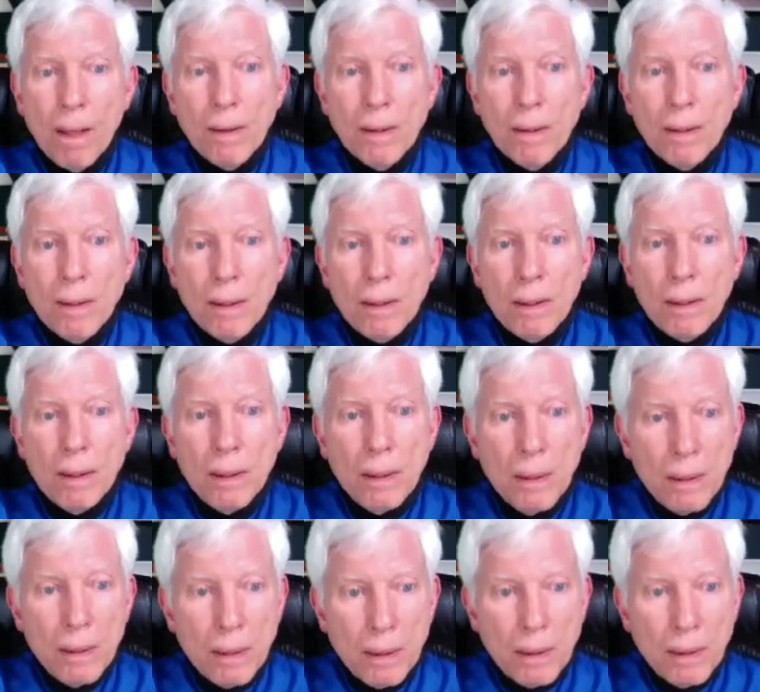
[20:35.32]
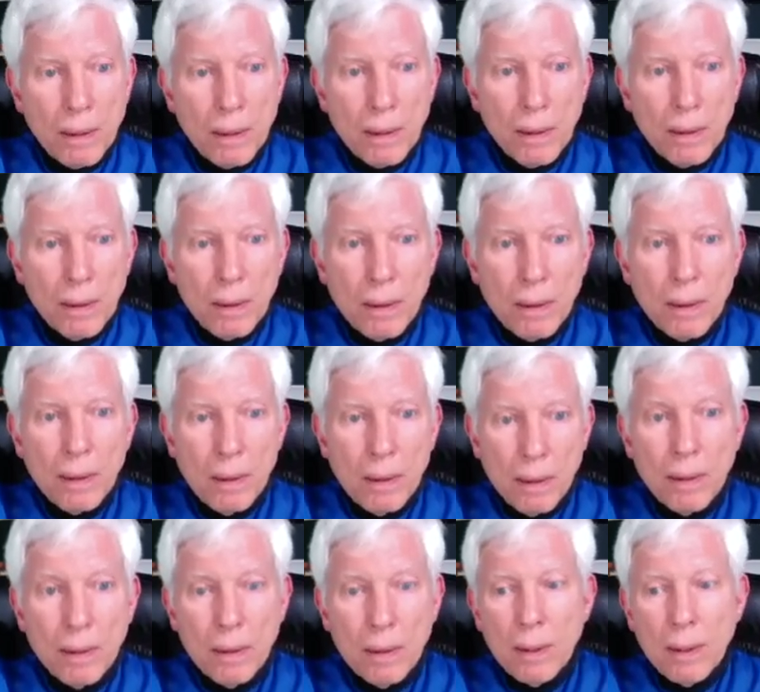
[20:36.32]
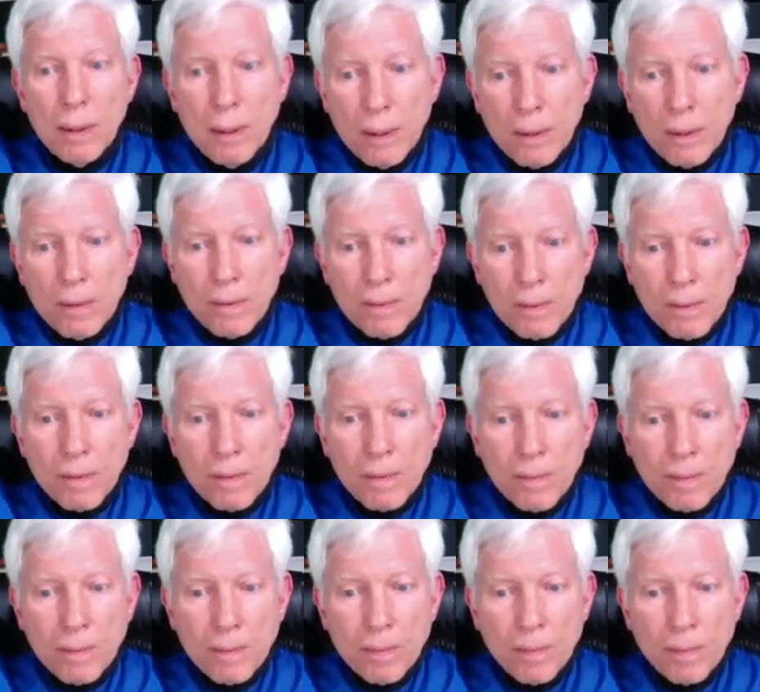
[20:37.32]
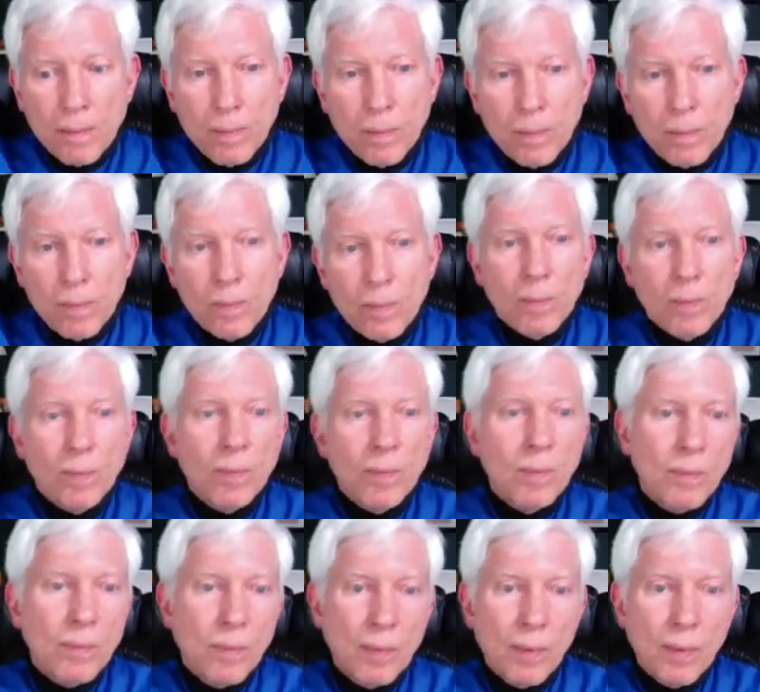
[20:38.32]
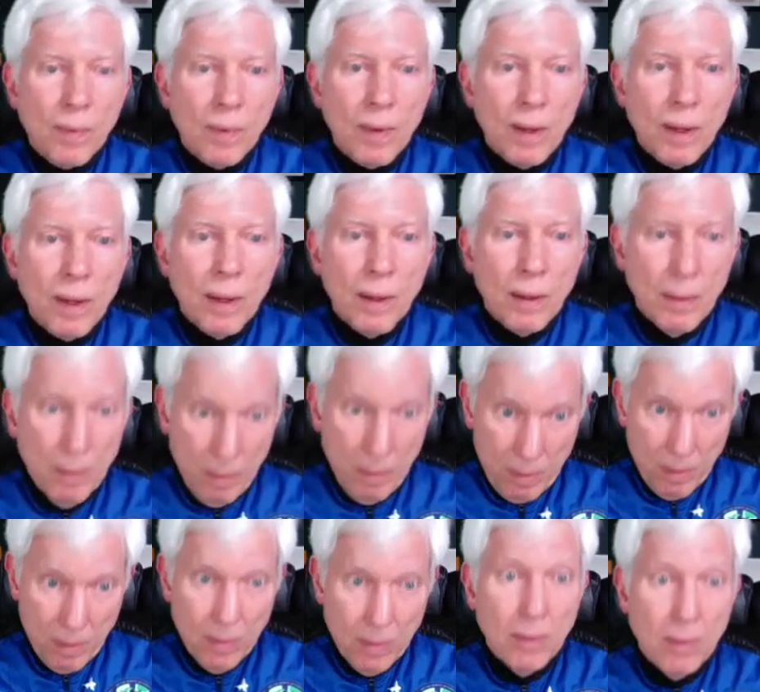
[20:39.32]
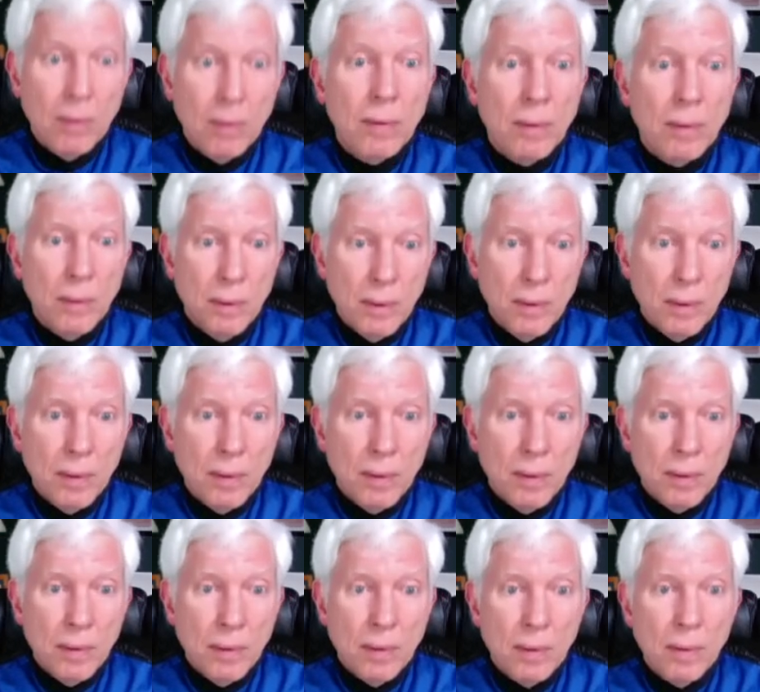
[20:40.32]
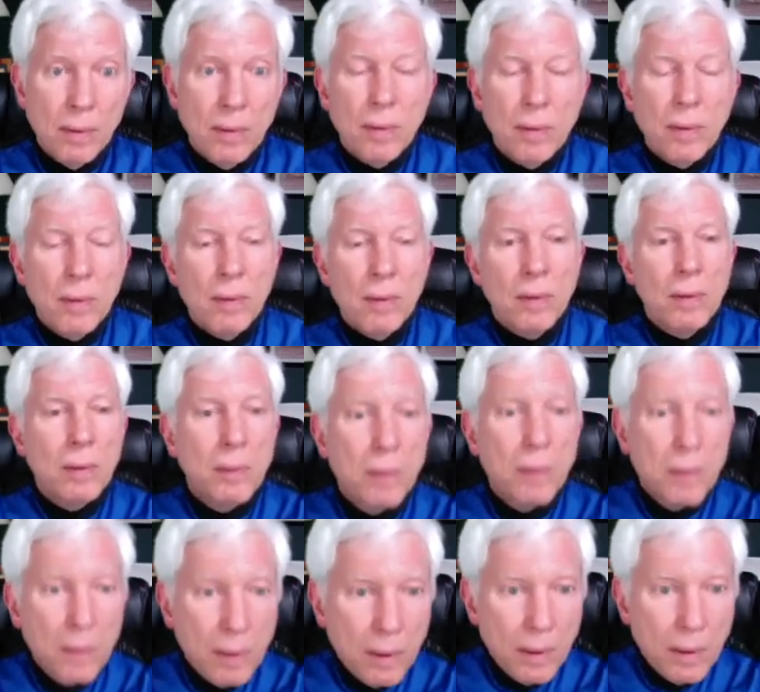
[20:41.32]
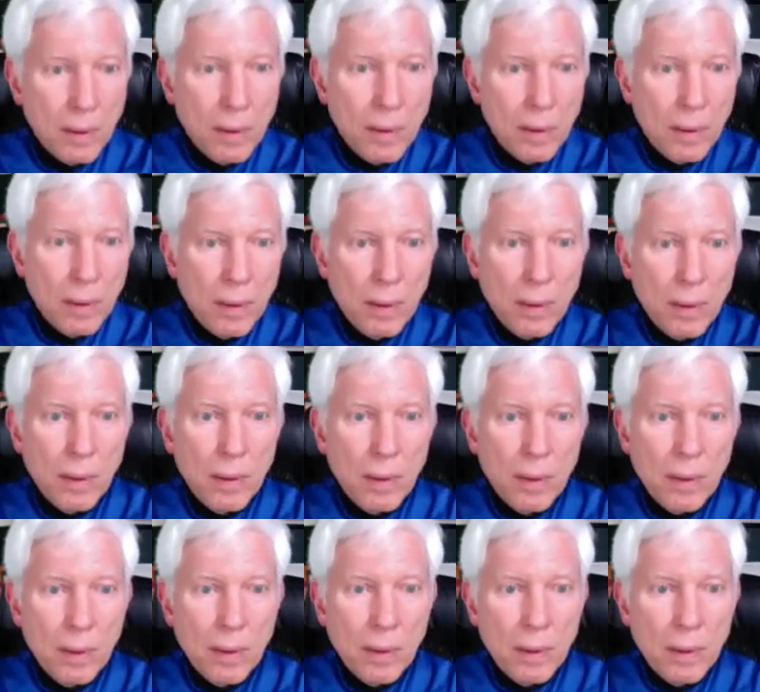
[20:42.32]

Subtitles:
The person shown says nothing.